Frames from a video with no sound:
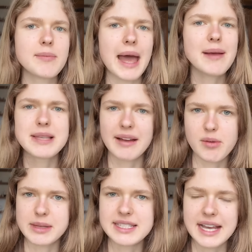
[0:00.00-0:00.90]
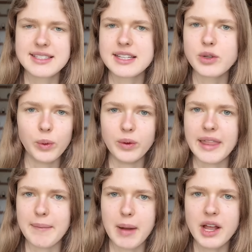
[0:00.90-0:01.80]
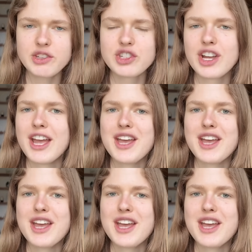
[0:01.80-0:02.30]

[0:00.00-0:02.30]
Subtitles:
that perhaps haven't been tested all that much.